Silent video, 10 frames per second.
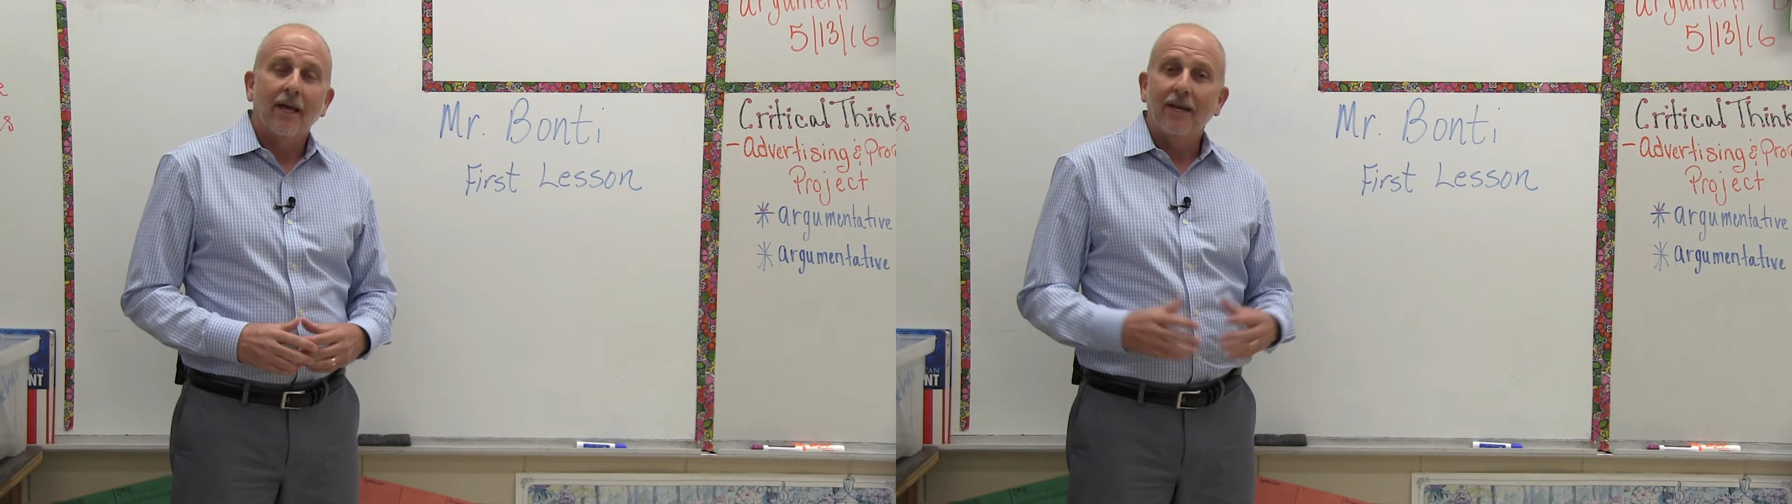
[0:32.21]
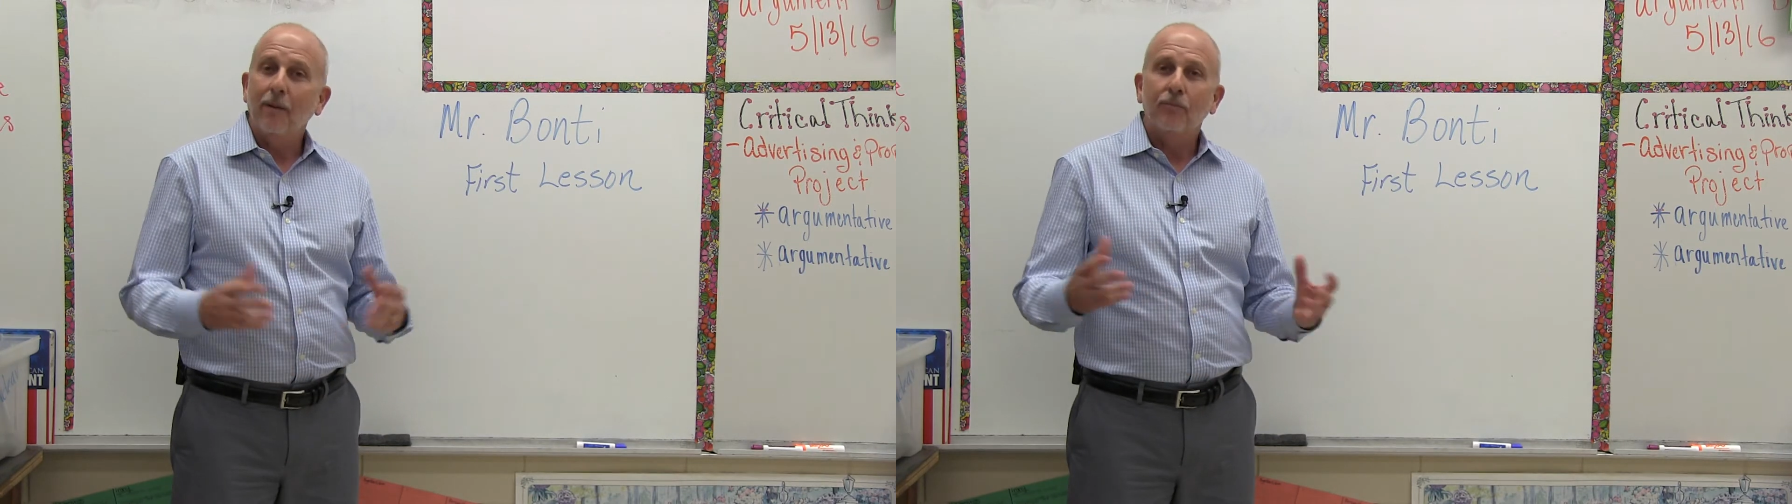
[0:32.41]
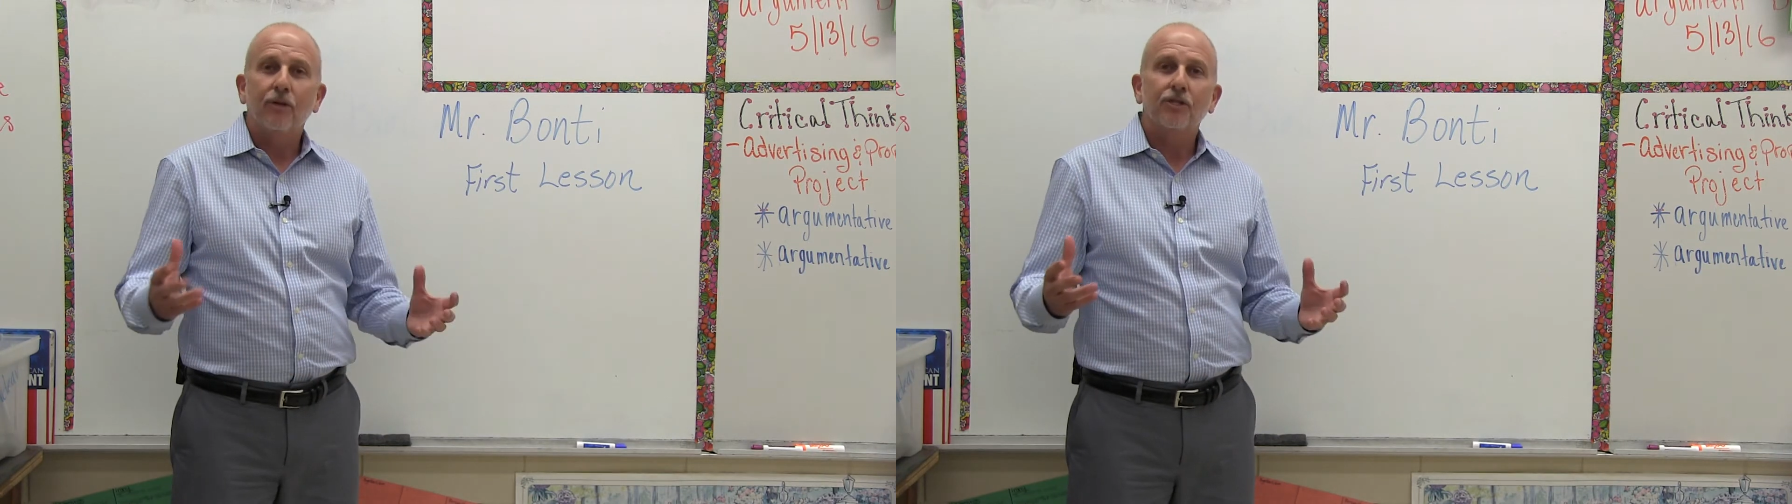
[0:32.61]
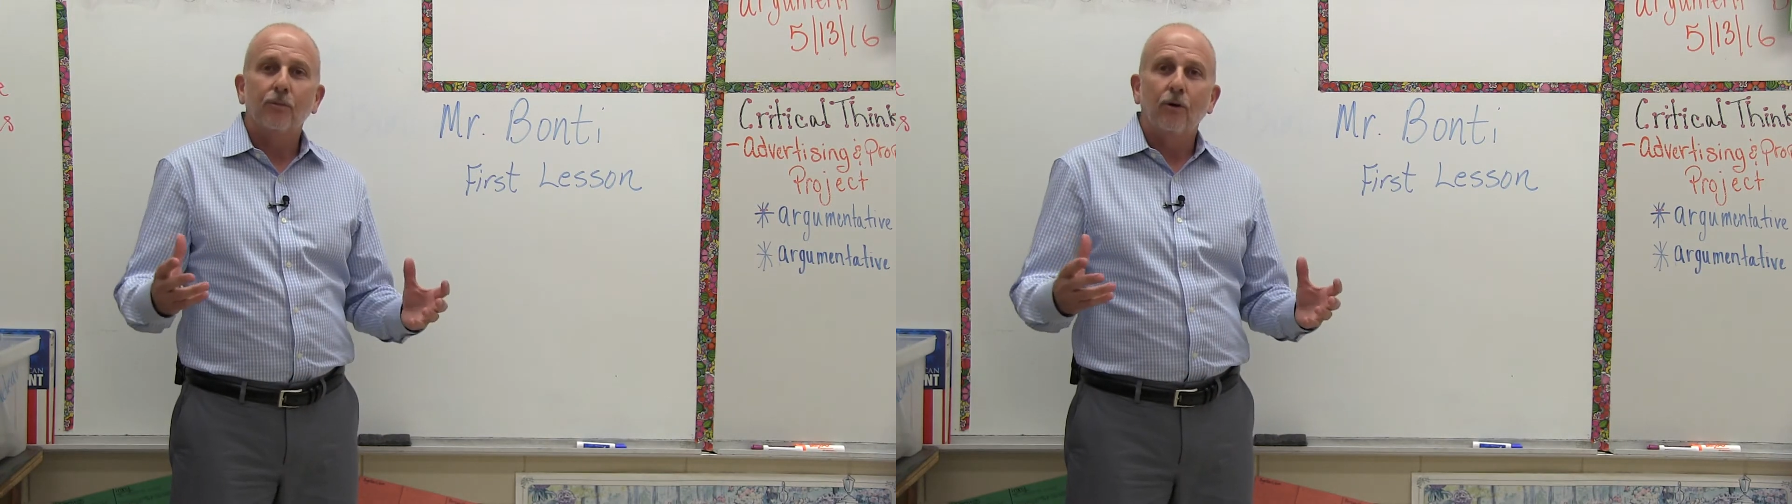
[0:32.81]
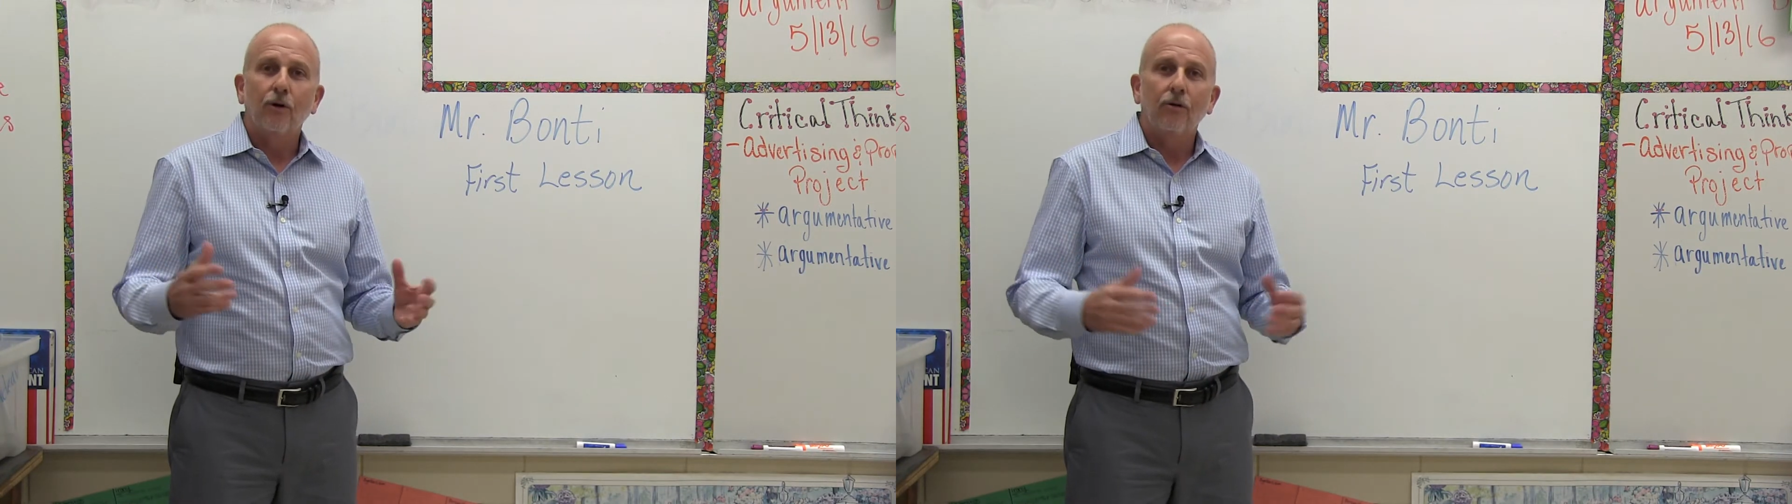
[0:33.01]
and then
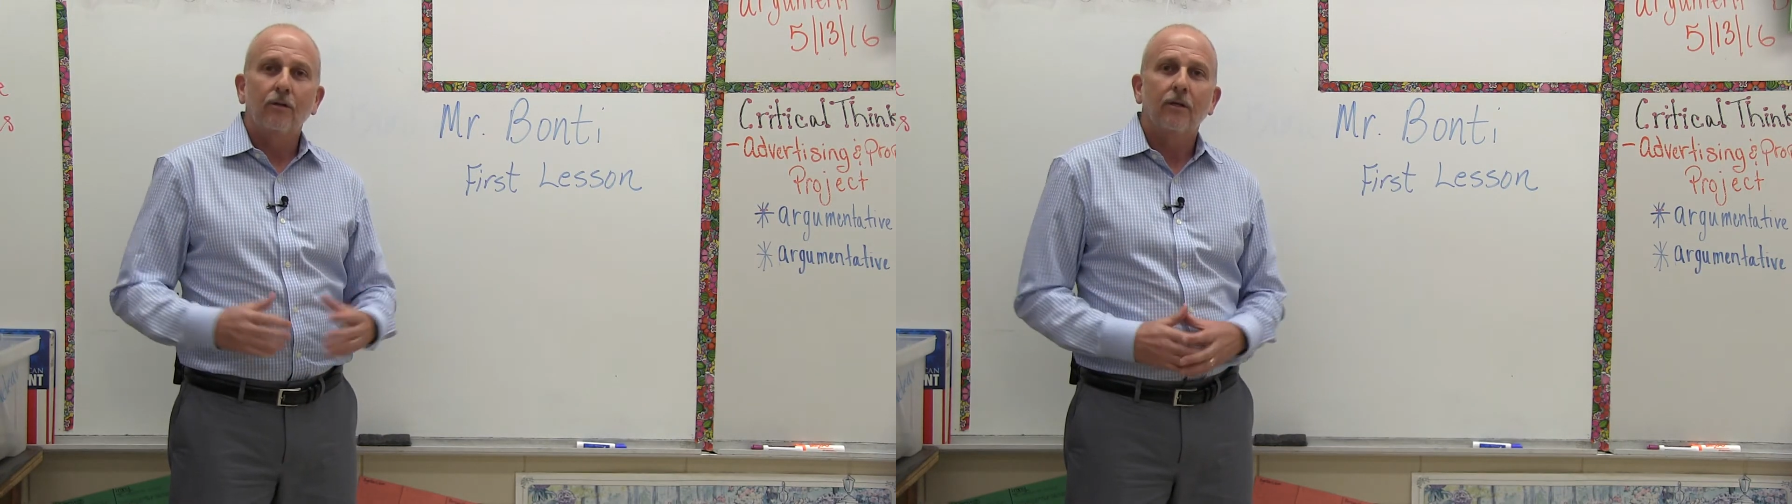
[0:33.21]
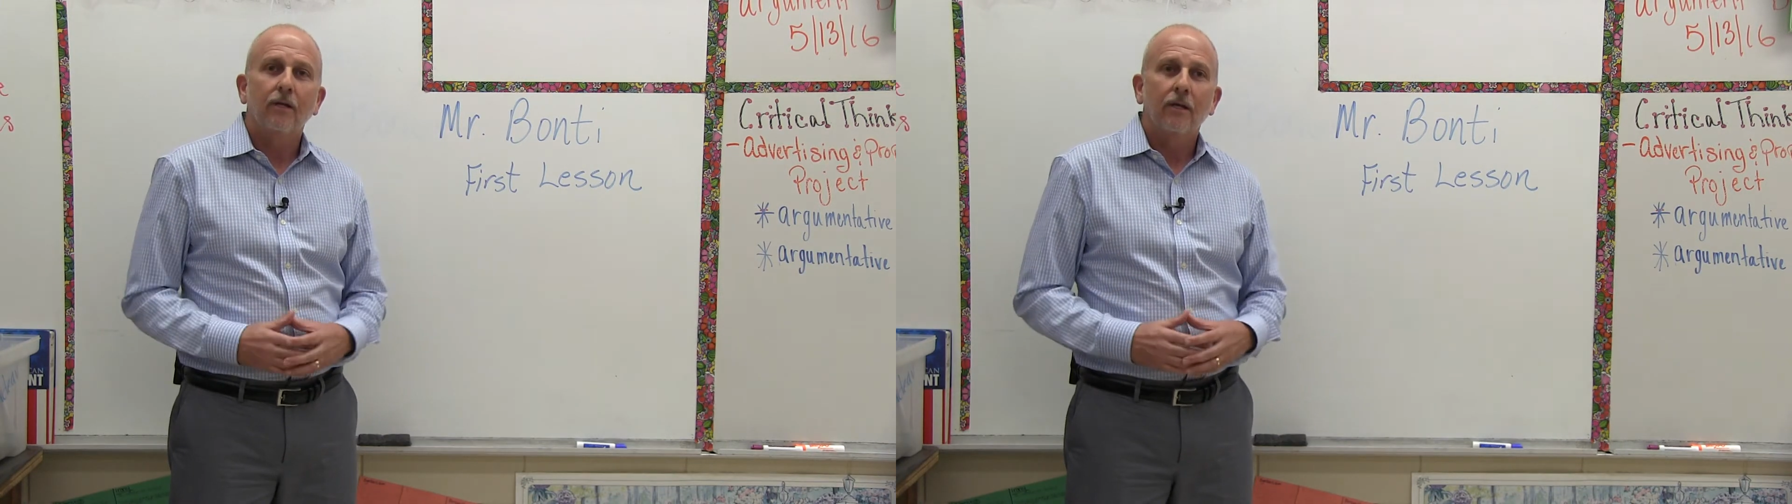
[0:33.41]
principal